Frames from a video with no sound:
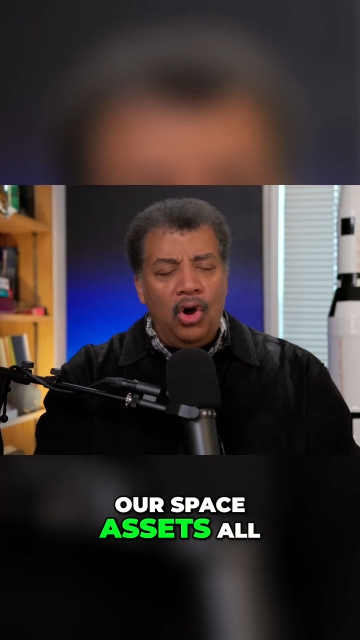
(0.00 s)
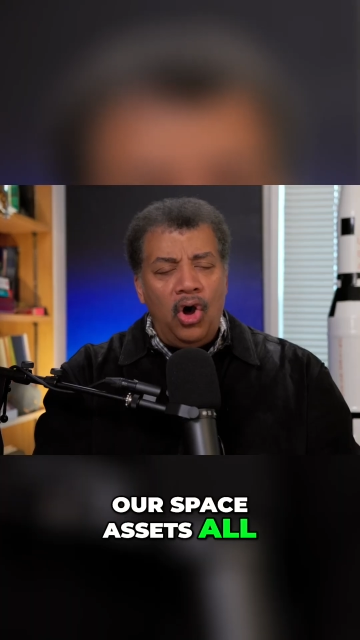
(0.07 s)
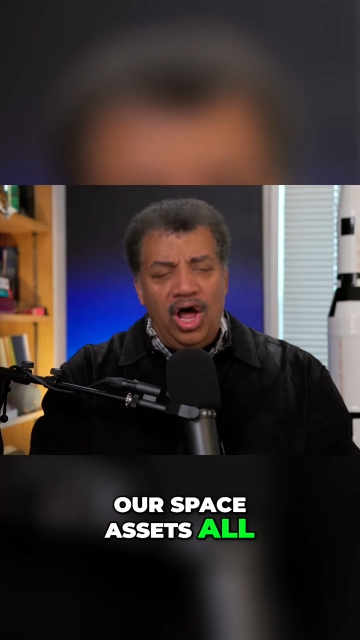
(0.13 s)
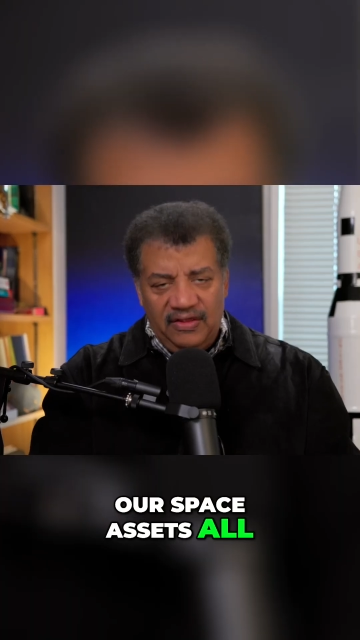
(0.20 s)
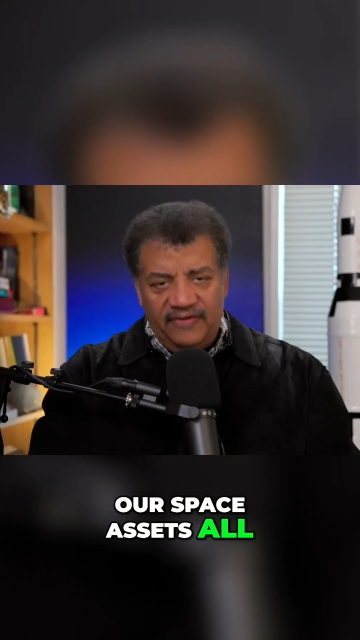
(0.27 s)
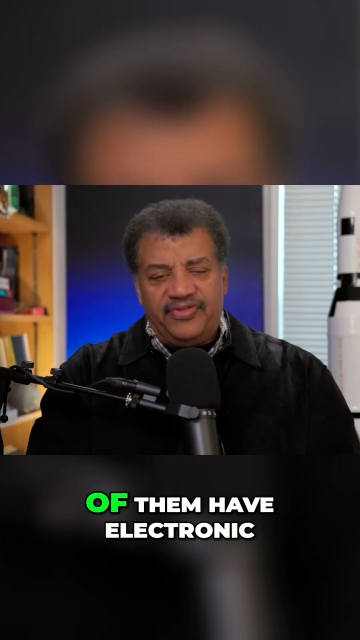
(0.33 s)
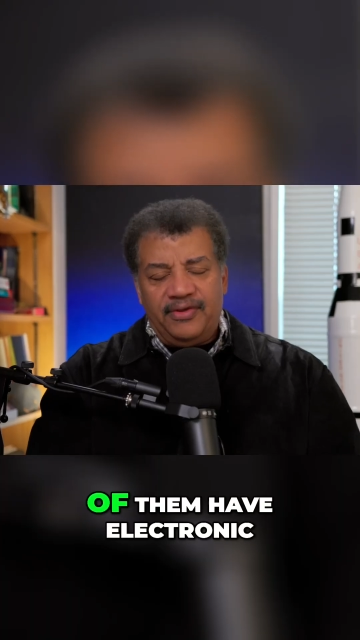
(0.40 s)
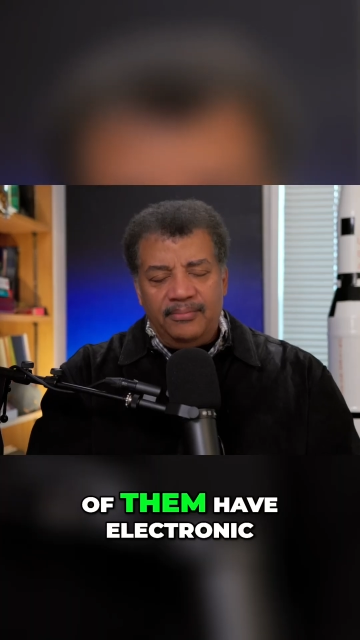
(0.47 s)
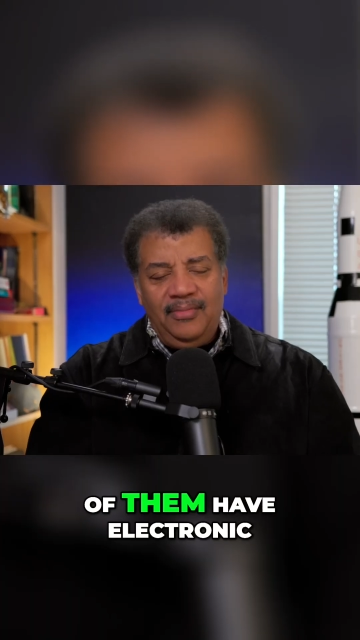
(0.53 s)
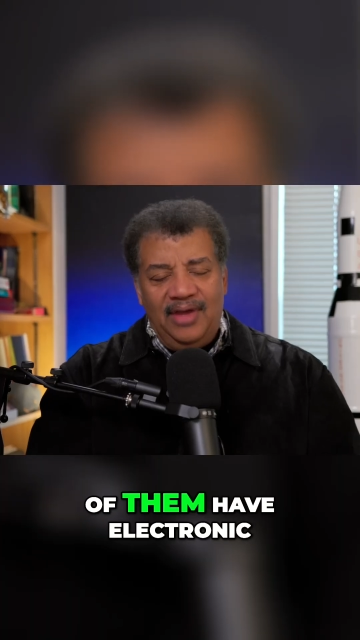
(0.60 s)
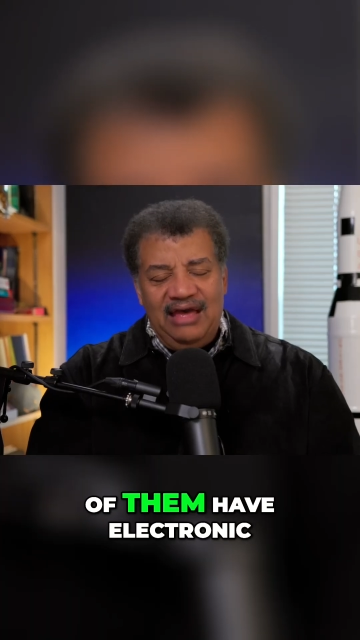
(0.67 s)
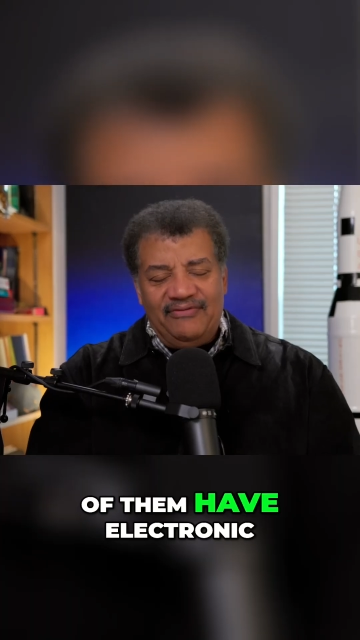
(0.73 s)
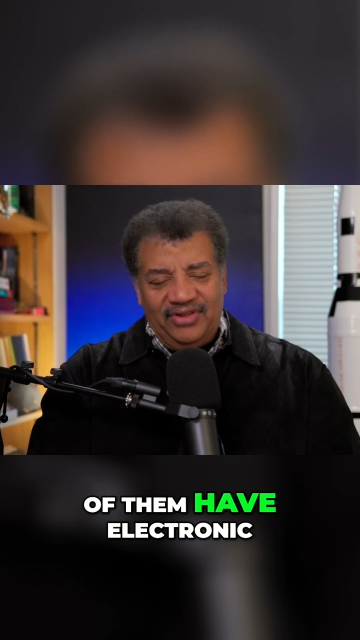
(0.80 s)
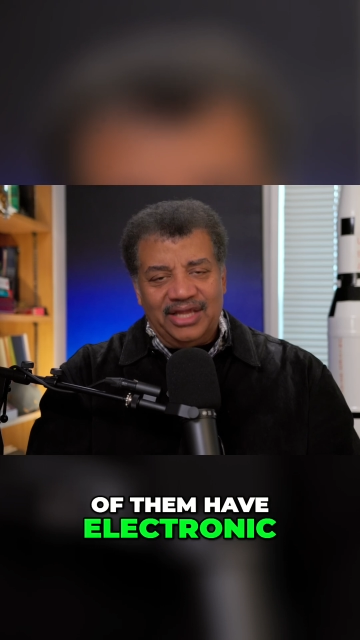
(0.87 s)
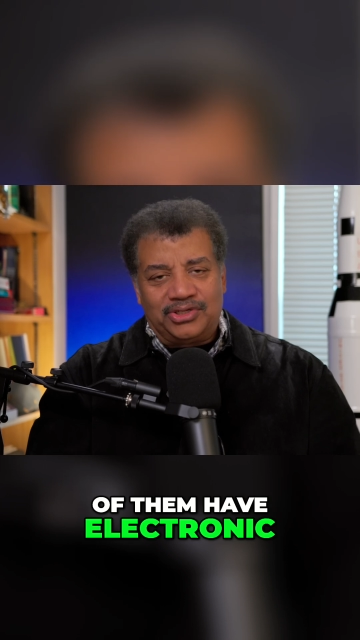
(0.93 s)
All of them
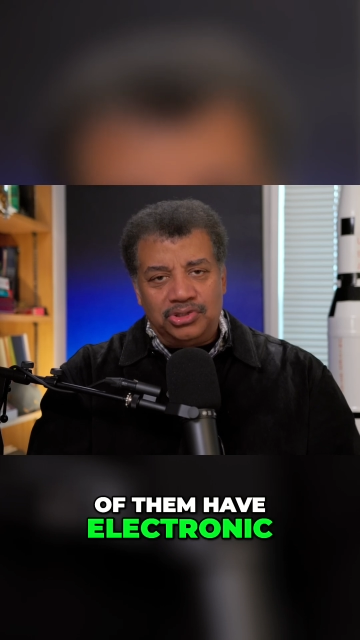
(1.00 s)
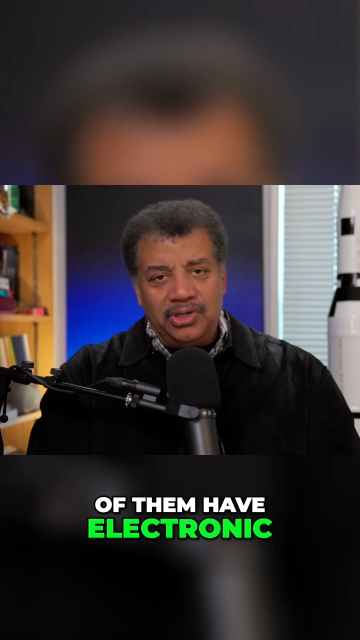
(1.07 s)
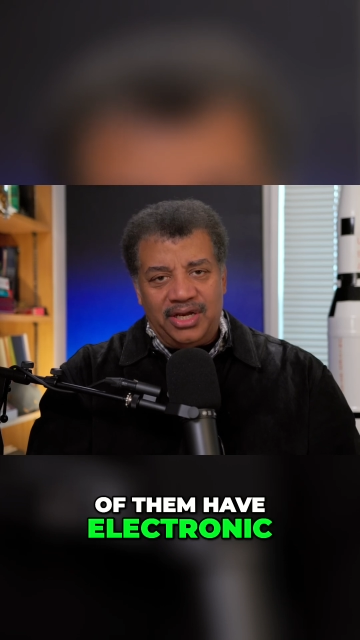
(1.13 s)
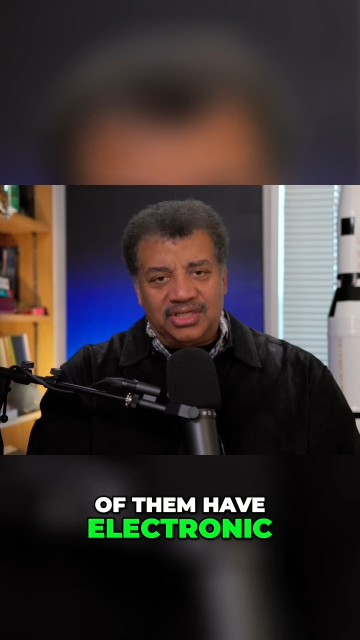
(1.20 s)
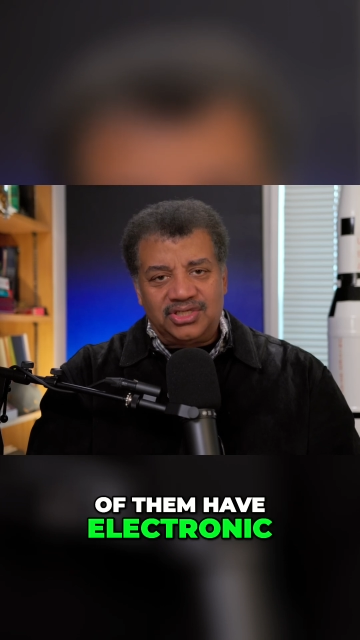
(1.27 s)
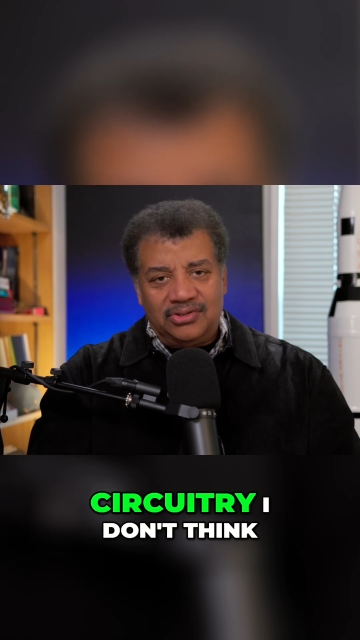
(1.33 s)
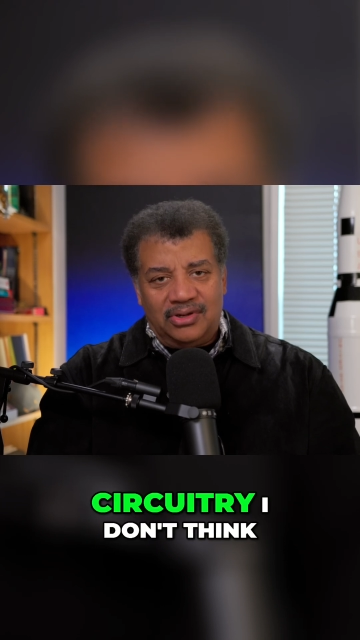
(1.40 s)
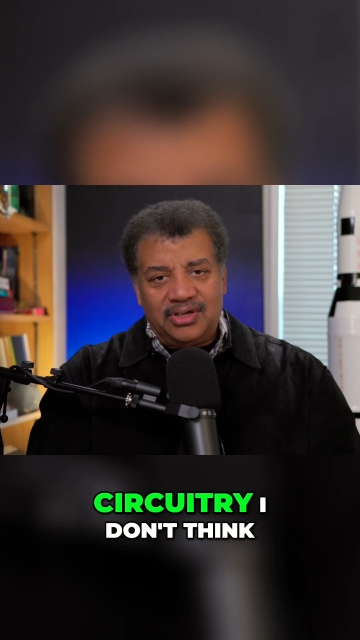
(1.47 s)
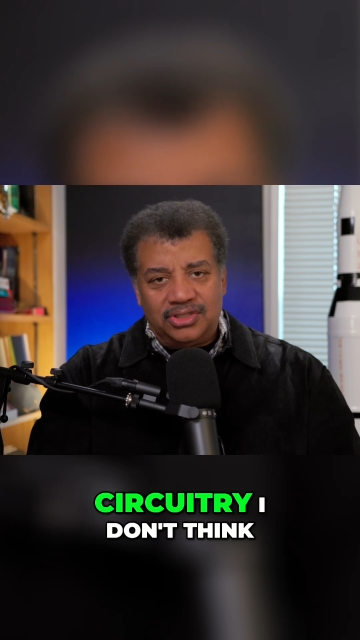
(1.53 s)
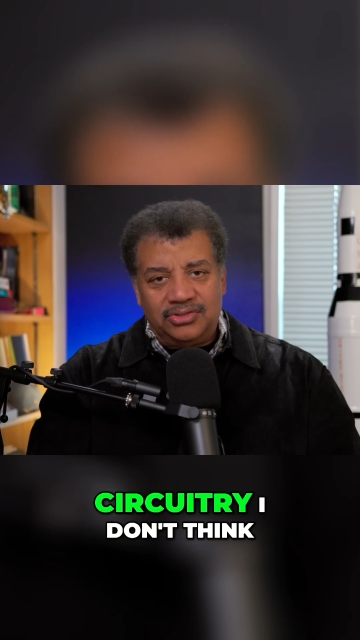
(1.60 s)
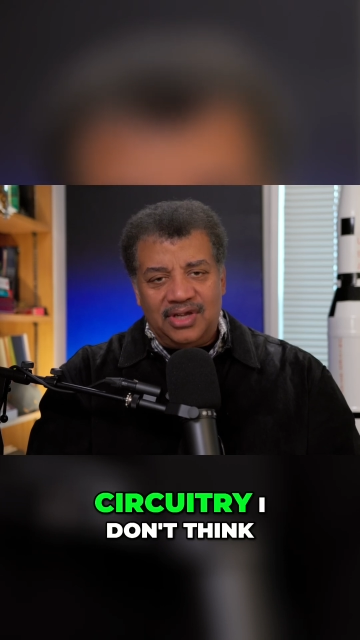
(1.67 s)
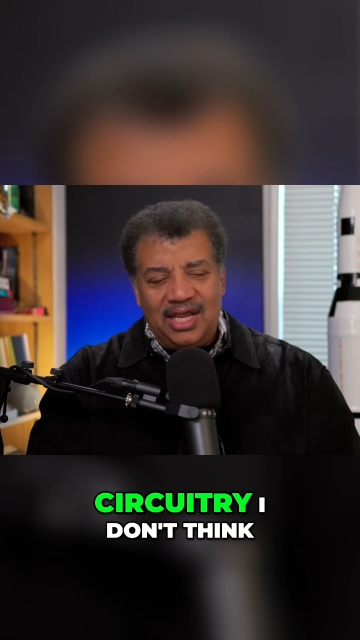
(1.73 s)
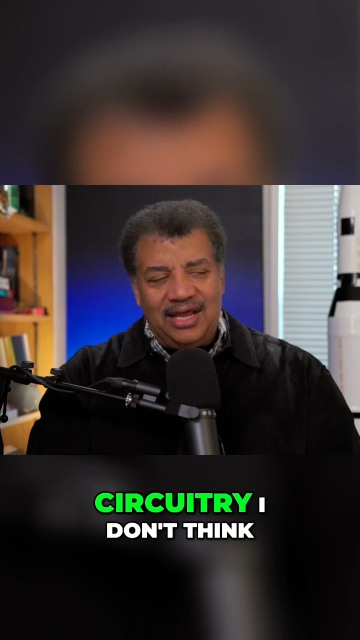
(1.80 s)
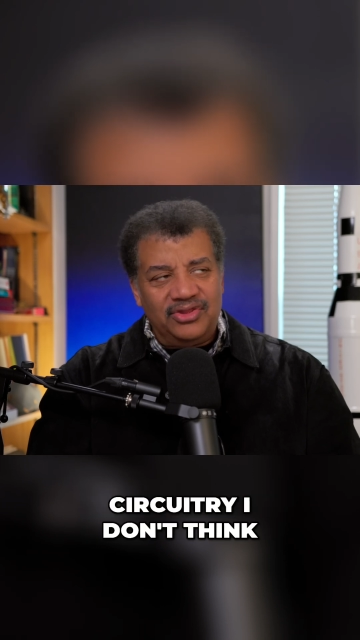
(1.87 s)
have electronic circuitry.